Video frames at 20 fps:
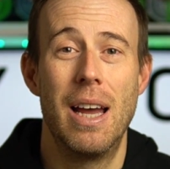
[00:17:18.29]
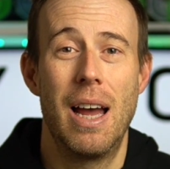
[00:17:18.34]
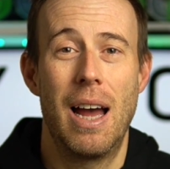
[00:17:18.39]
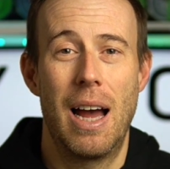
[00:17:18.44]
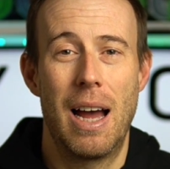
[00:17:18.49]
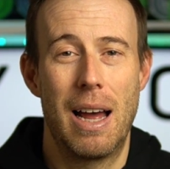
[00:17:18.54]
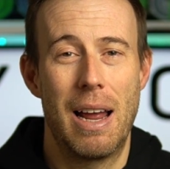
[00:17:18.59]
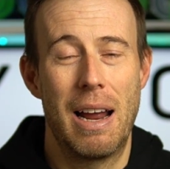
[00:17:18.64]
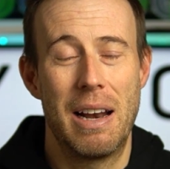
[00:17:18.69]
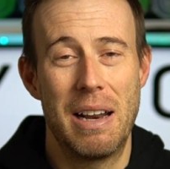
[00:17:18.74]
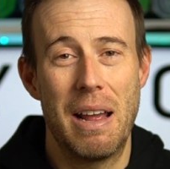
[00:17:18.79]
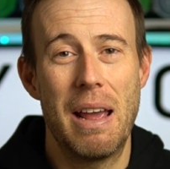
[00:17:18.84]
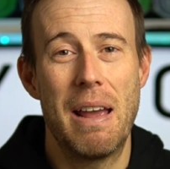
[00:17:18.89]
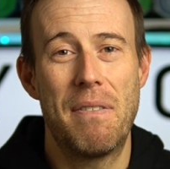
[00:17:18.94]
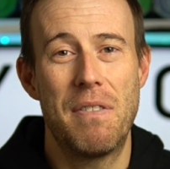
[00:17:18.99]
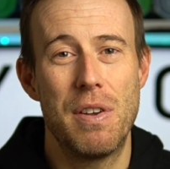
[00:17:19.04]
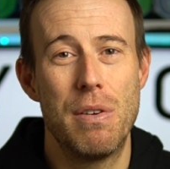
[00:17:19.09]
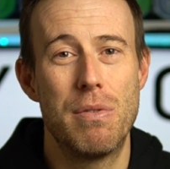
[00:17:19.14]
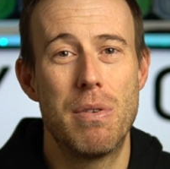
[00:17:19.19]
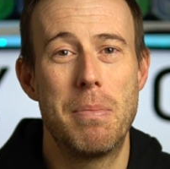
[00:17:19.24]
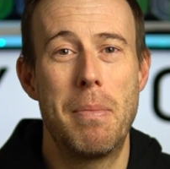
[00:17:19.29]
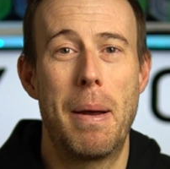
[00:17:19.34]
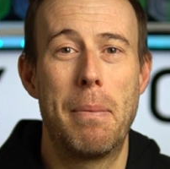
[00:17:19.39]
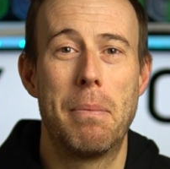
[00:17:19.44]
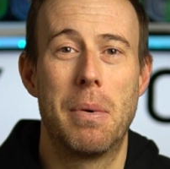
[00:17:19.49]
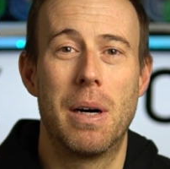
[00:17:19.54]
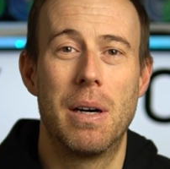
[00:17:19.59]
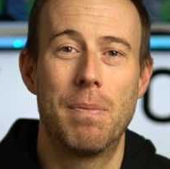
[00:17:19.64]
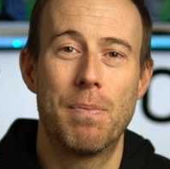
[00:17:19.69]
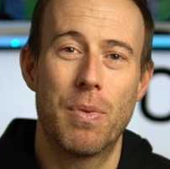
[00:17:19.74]
And if you
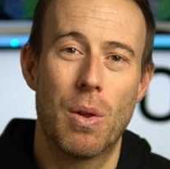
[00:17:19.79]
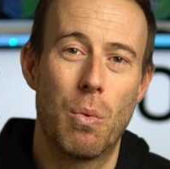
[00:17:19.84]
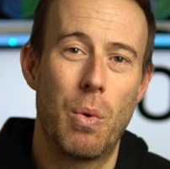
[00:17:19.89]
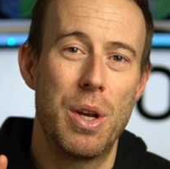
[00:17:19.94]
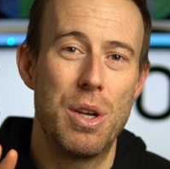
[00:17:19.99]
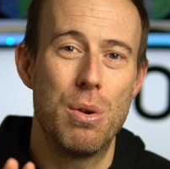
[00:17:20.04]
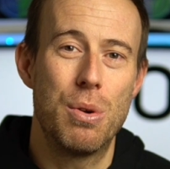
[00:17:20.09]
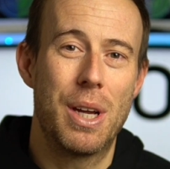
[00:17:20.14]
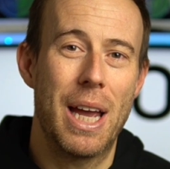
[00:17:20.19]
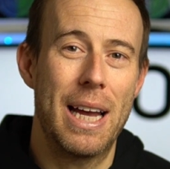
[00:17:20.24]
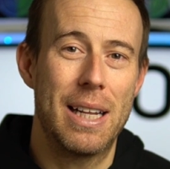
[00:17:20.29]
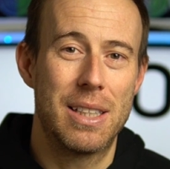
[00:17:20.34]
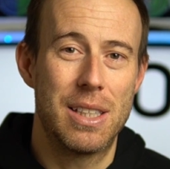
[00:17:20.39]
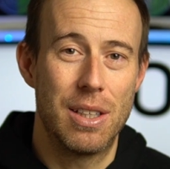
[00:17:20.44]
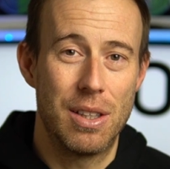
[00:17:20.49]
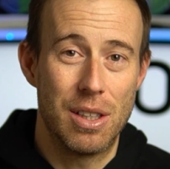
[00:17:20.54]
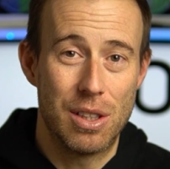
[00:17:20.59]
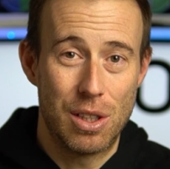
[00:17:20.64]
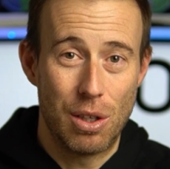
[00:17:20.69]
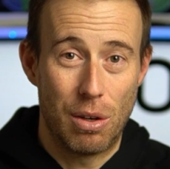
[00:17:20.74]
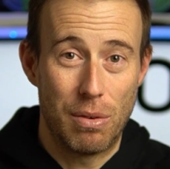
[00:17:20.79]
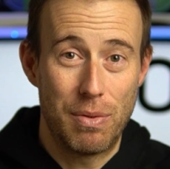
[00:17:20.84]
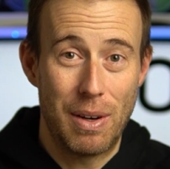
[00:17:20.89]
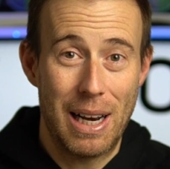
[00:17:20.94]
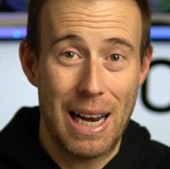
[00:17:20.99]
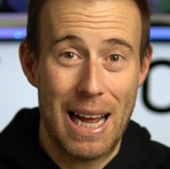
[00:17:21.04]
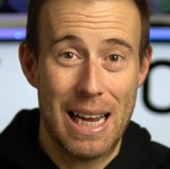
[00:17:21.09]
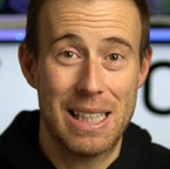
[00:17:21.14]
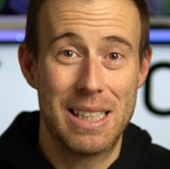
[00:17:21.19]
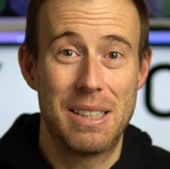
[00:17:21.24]
remember, when you get to the sort of
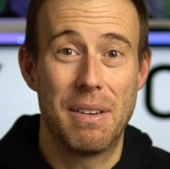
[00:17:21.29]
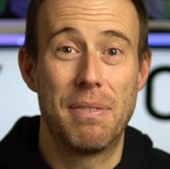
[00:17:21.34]
last